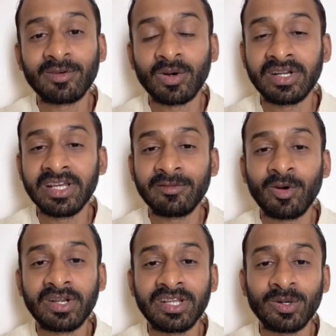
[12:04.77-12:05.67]
or day
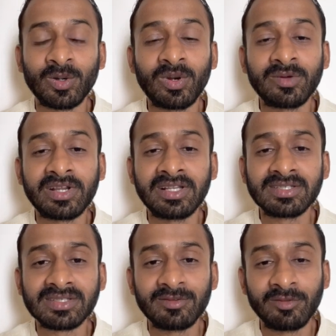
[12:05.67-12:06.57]
40 or whatever
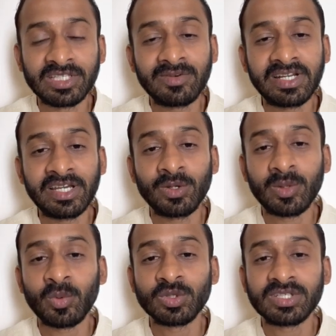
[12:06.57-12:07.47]
else, whichever day you are
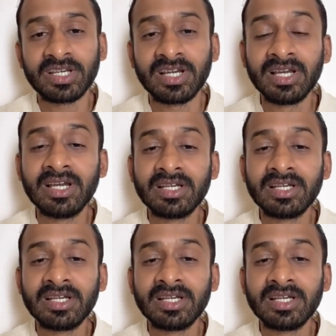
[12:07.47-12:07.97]
posting,